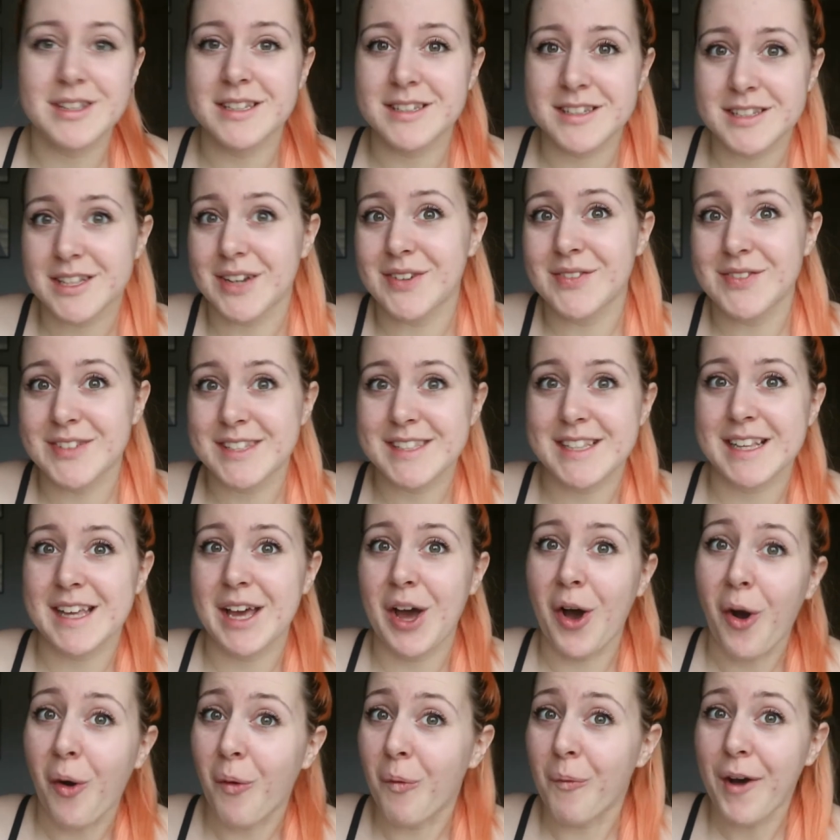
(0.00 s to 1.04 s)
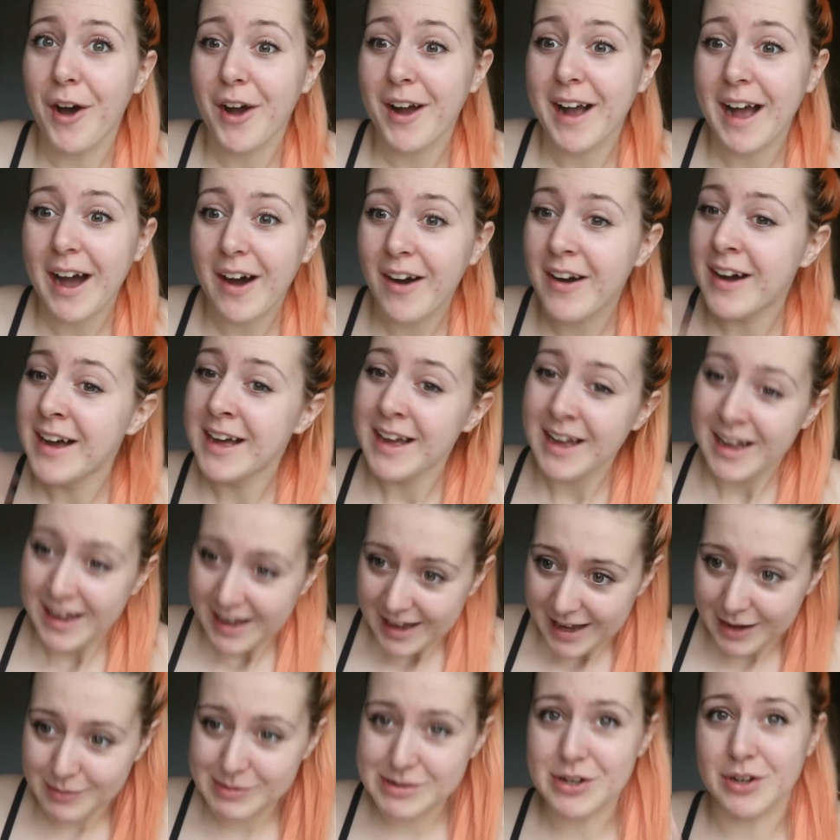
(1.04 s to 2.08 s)
this is obviously a home workout
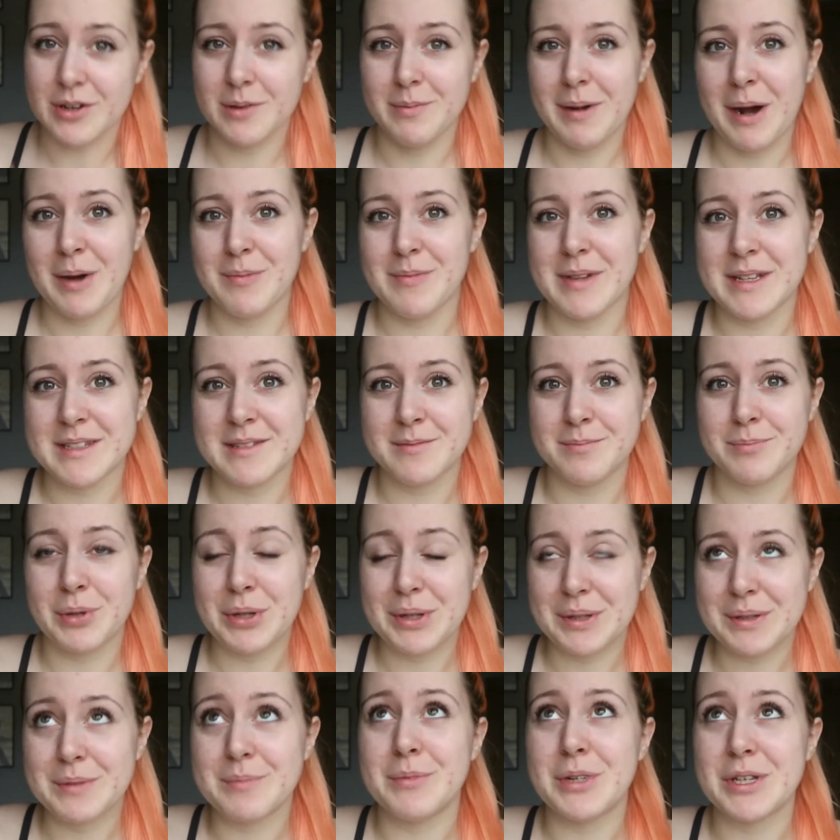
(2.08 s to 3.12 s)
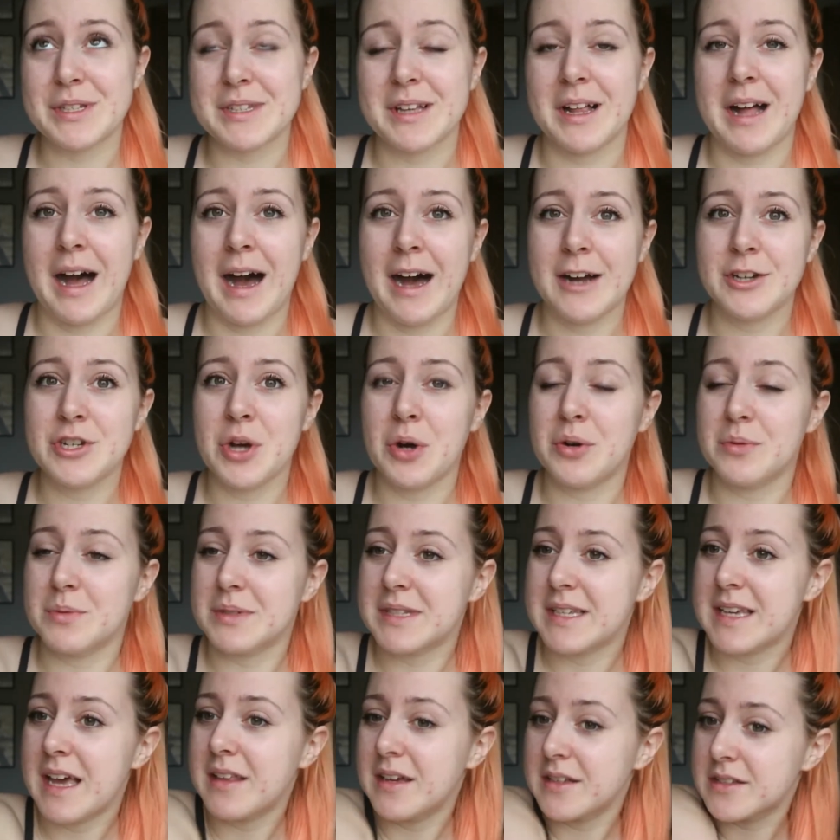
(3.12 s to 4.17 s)
and we're talking about building muscle at home.
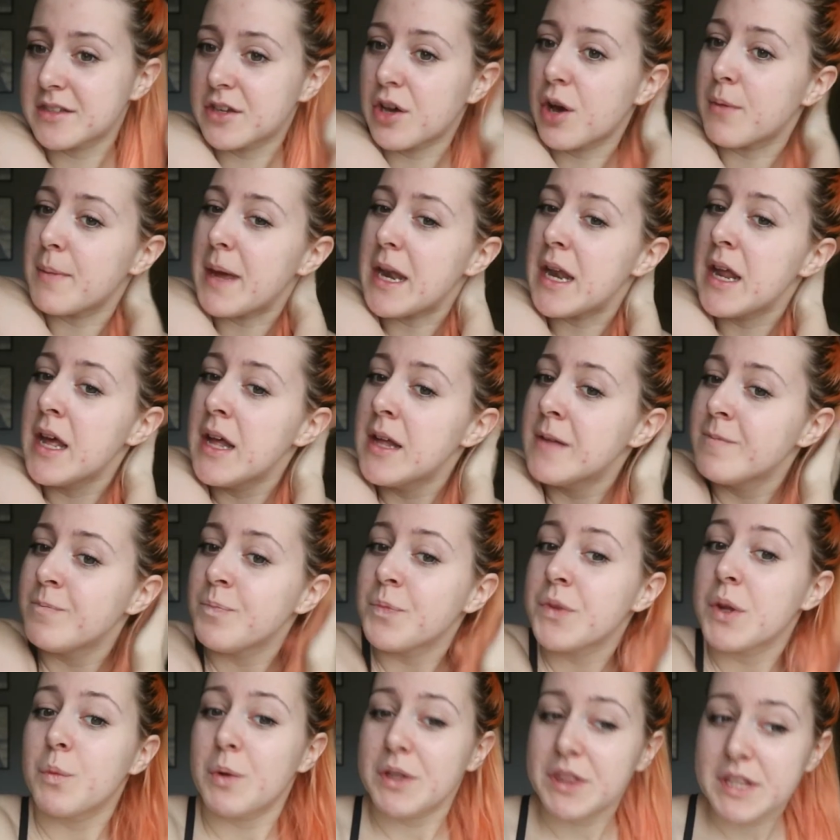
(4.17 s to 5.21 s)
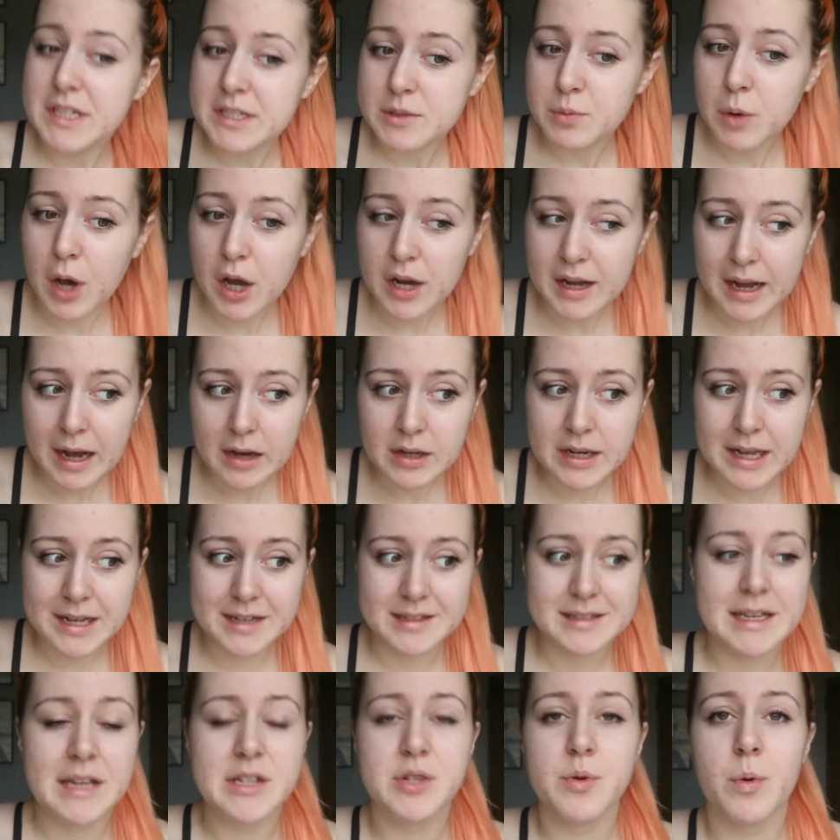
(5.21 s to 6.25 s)
So yeah, that's coming. With this workout, like
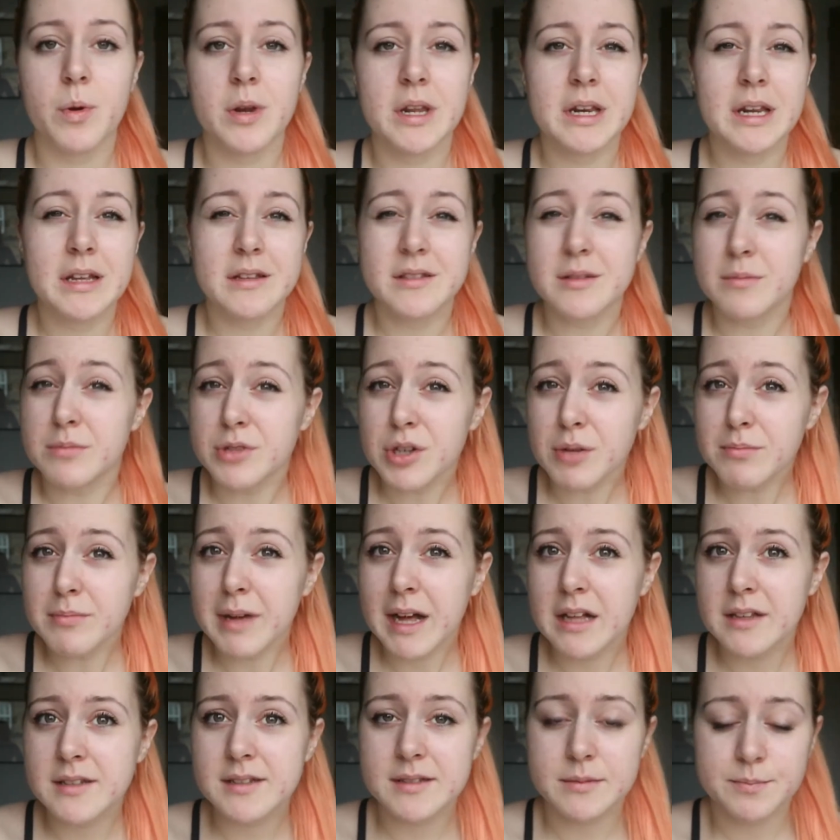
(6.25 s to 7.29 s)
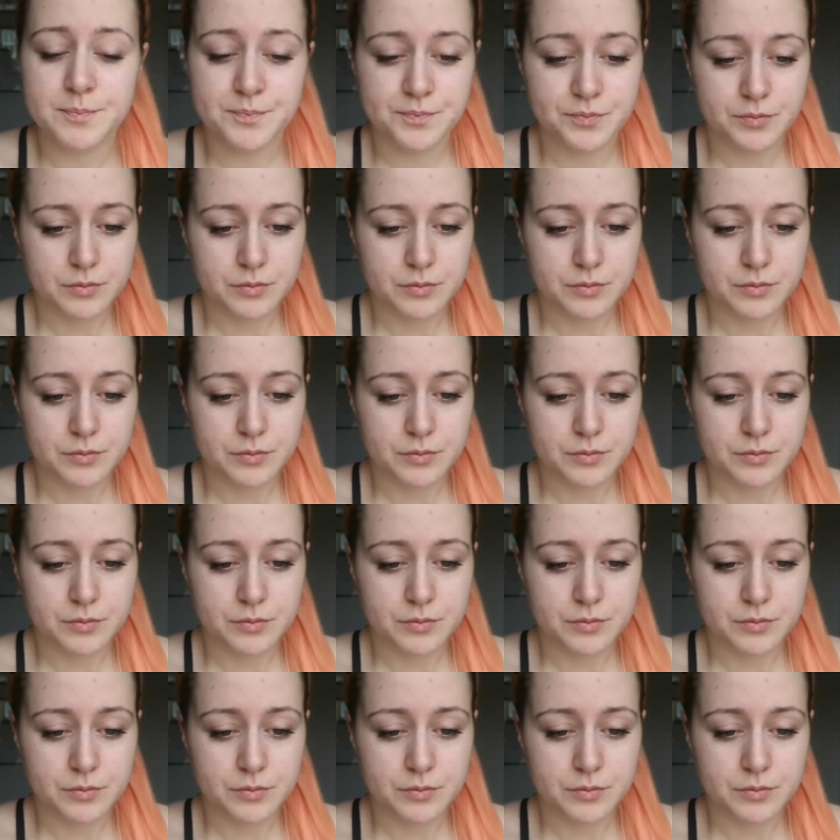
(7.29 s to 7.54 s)
I said, you only need some dumbbells.